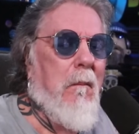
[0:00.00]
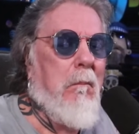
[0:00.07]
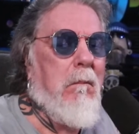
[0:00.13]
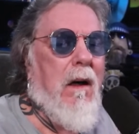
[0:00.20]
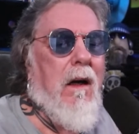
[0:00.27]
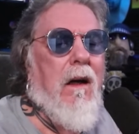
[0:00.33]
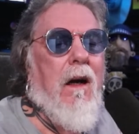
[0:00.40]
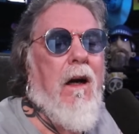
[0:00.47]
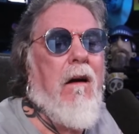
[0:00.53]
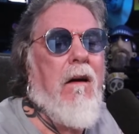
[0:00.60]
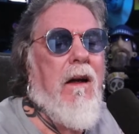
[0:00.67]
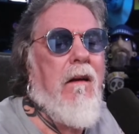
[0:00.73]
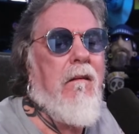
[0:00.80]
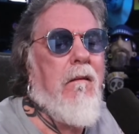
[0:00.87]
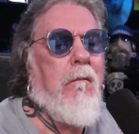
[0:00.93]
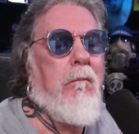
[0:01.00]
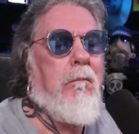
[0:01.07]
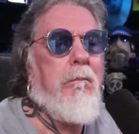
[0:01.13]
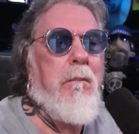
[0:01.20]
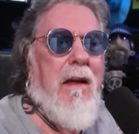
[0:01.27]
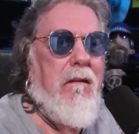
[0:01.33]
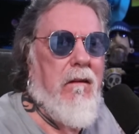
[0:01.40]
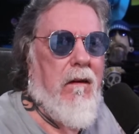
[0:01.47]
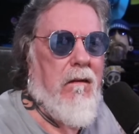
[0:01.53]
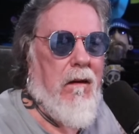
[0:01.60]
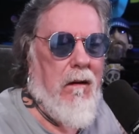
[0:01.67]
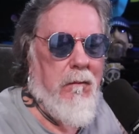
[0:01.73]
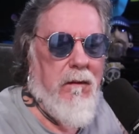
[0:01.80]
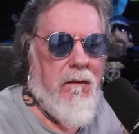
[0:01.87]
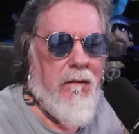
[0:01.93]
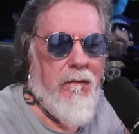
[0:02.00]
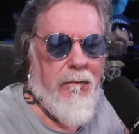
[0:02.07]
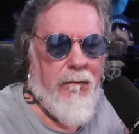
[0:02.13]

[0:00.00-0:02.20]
burger grease, and pizza crumbs.